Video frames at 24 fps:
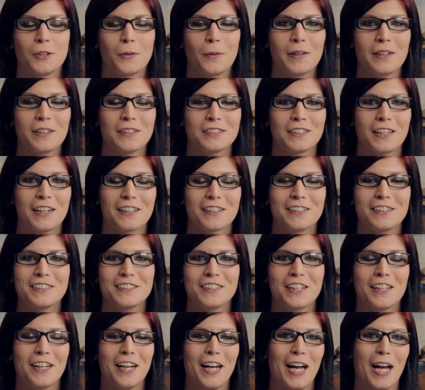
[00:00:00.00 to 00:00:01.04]
So, what exactly
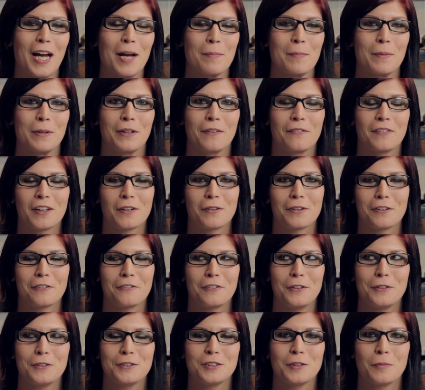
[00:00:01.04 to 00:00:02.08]
is going to happen if they
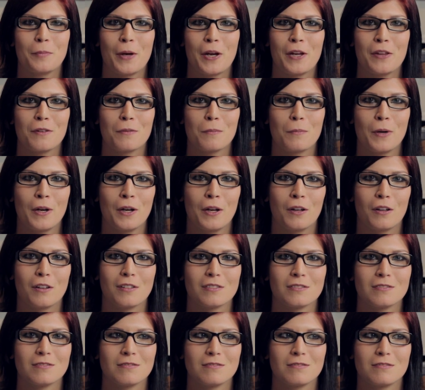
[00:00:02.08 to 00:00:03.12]
refuse to pay the
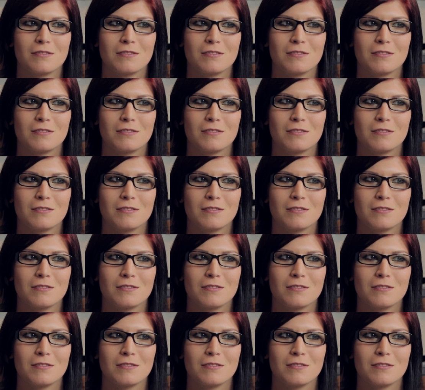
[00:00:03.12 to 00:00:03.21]
bill?